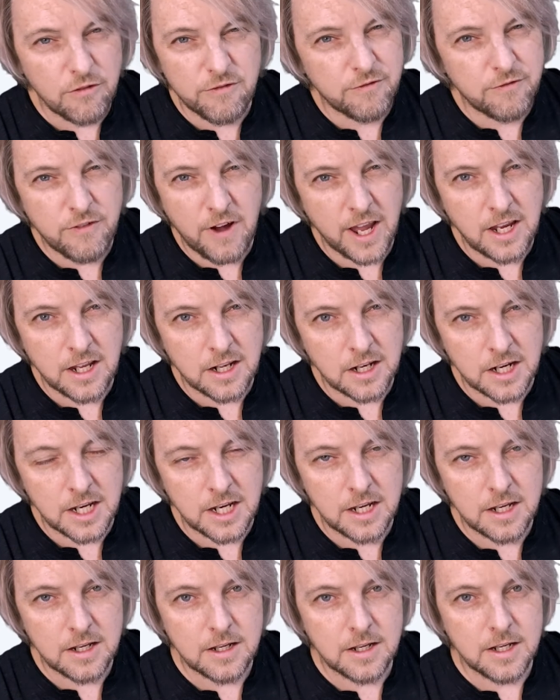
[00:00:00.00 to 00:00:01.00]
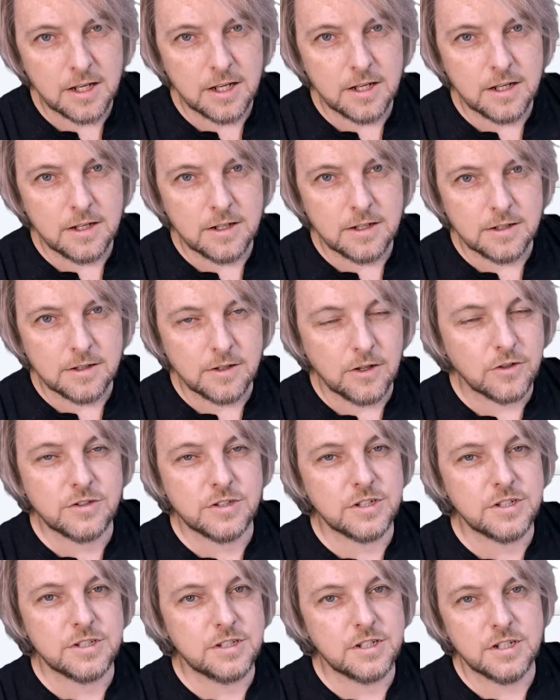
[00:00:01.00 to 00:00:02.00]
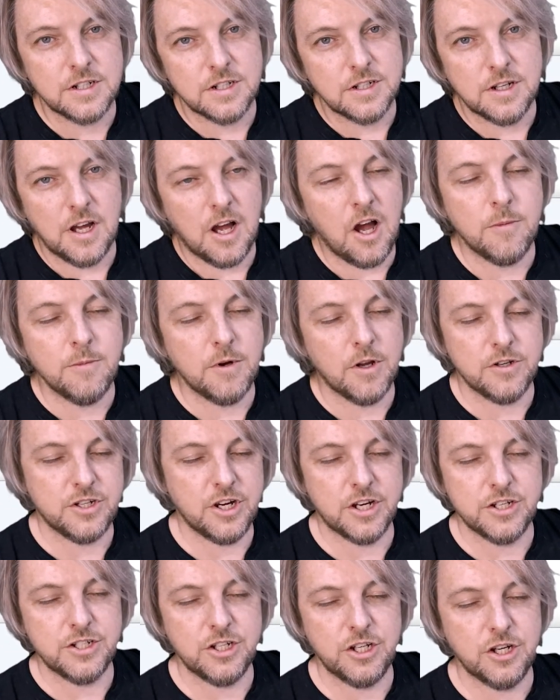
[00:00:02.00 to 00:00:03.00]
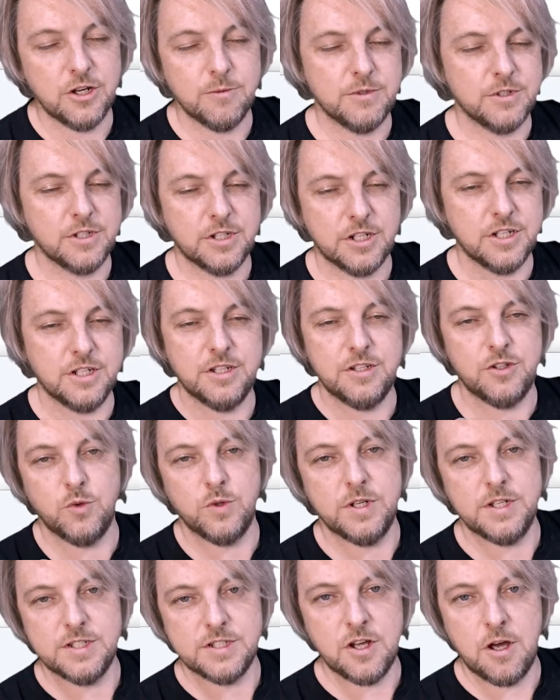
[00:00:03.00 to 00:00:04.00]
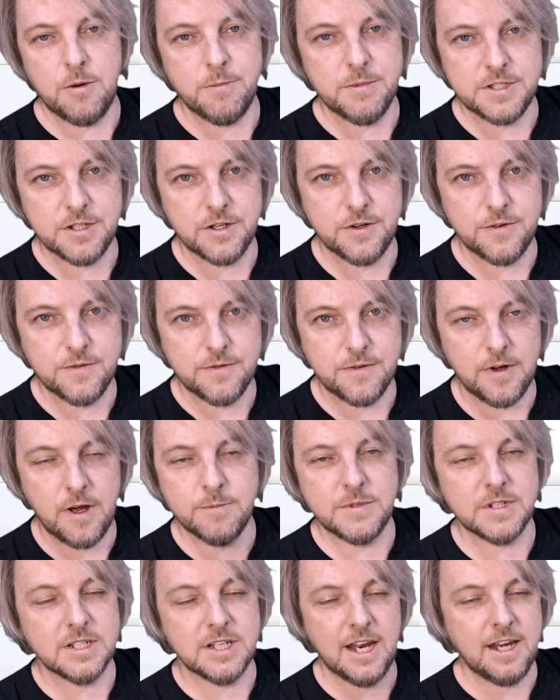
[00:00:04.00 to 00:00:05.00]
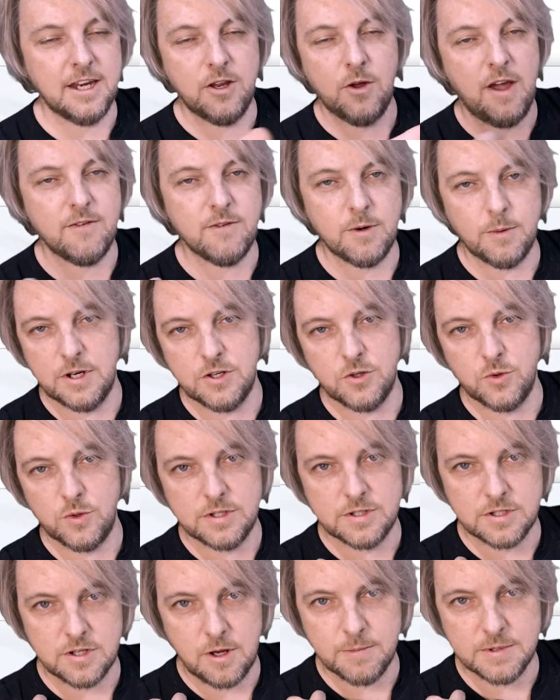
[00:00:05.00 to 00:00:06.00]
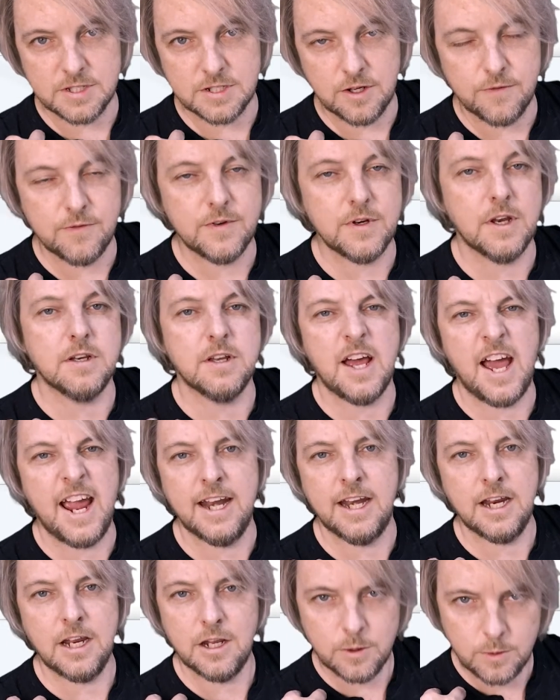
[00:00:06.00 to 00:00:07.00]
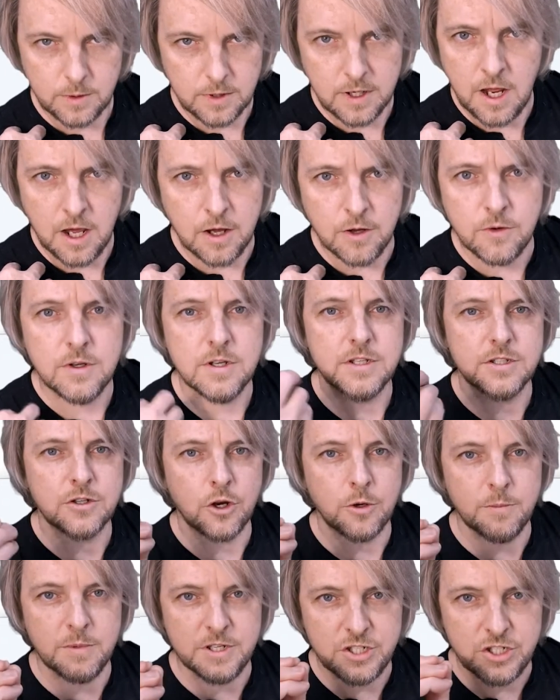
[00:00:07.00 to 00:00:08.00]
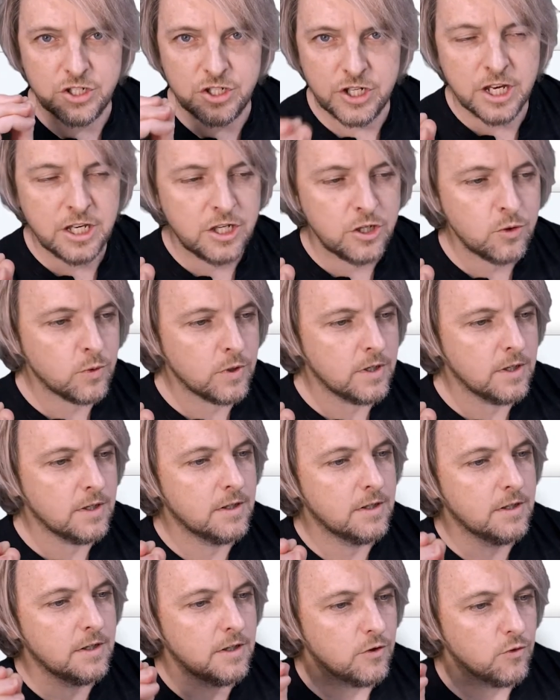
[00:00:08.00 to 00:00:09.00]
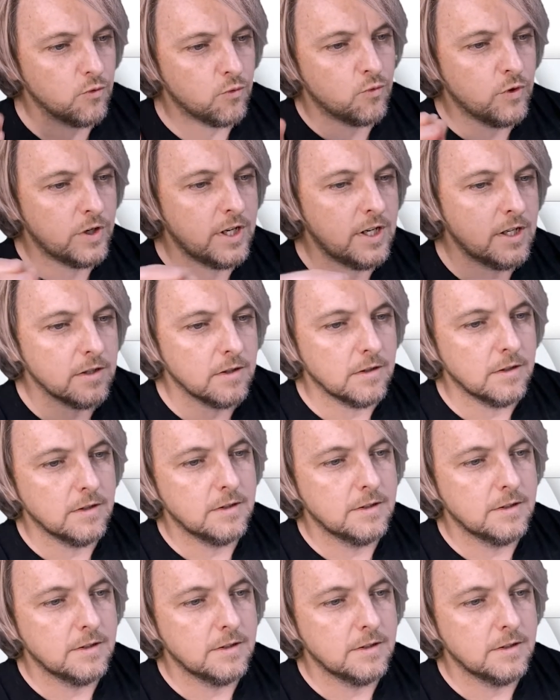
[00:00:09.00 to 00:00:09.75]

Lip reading: fakely, not just, I'm not judging you, I'm just going to do it inside myself. I'm just letting you have it and do it inside myself, hating. No, it's got to be genuine, real.